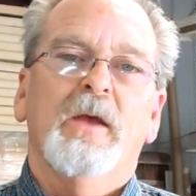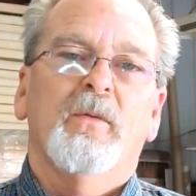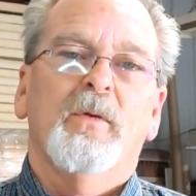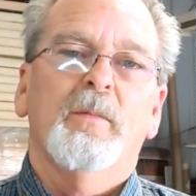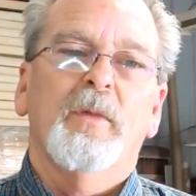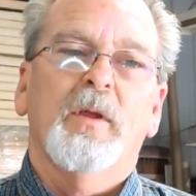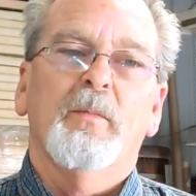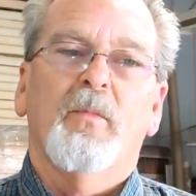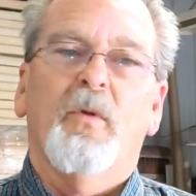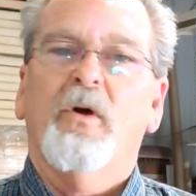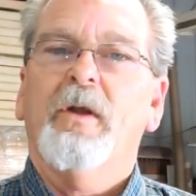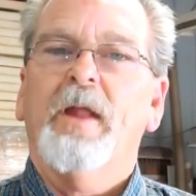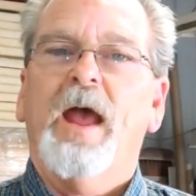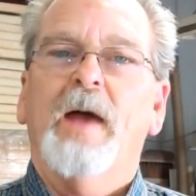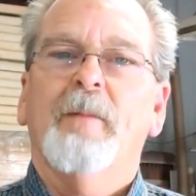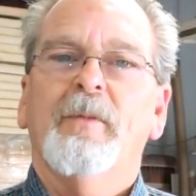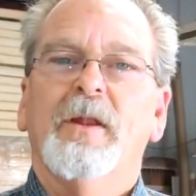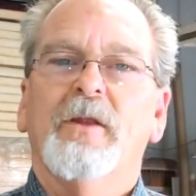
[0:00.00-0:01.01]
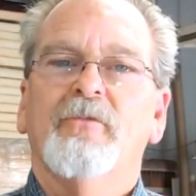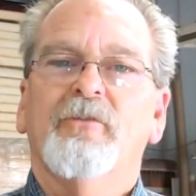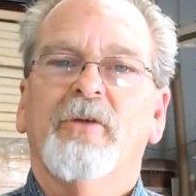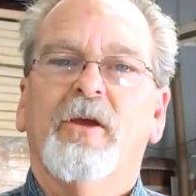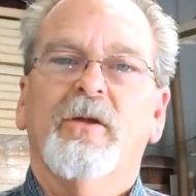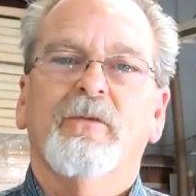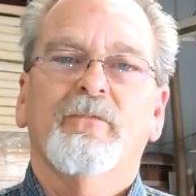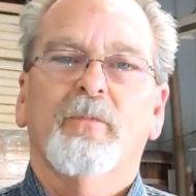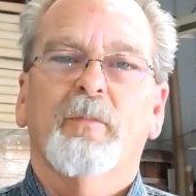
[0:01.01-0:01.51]
We'd be more than happy to
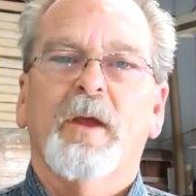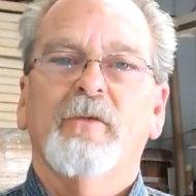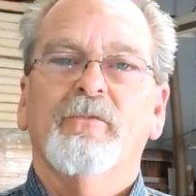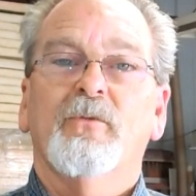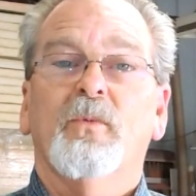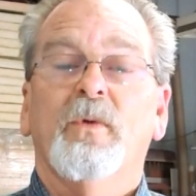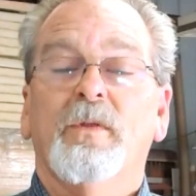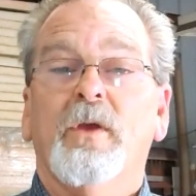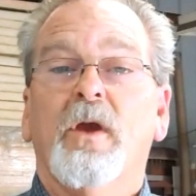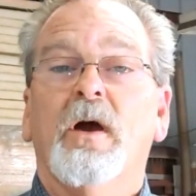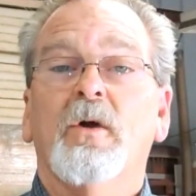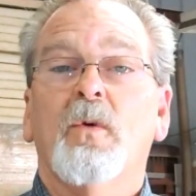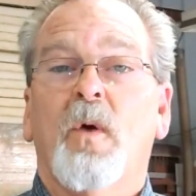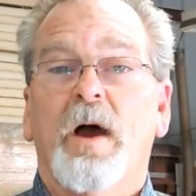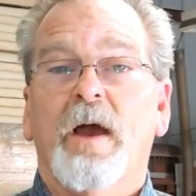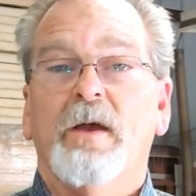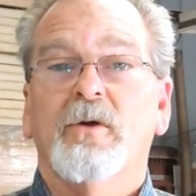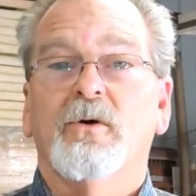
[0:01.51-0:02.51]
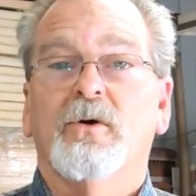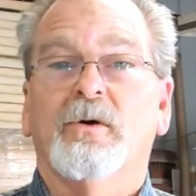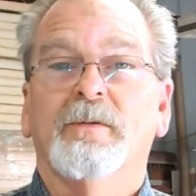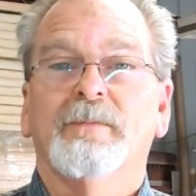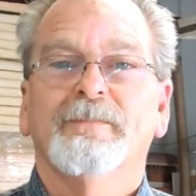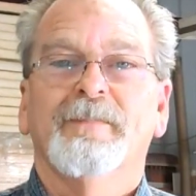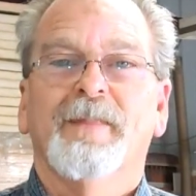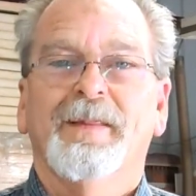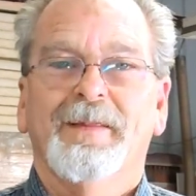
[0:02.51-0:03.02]
share information with you on QuietCool.
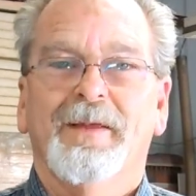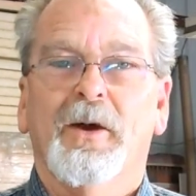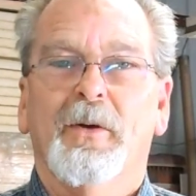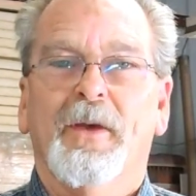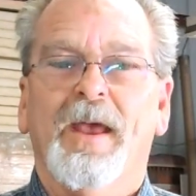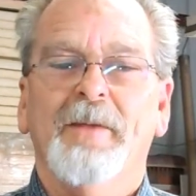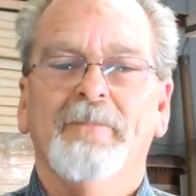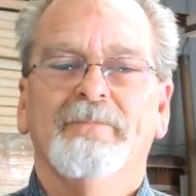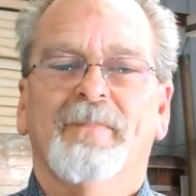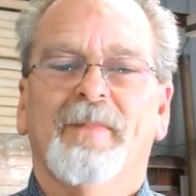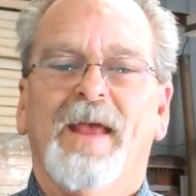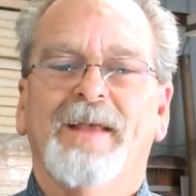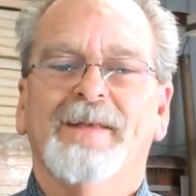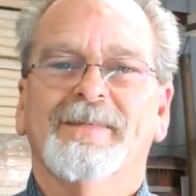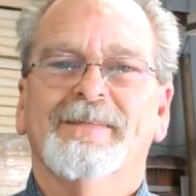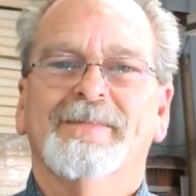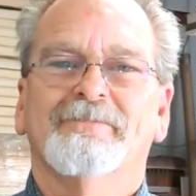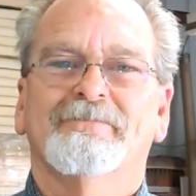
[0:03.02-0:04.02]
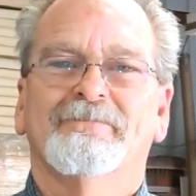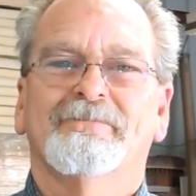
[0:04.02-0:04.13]
Okay, thanks.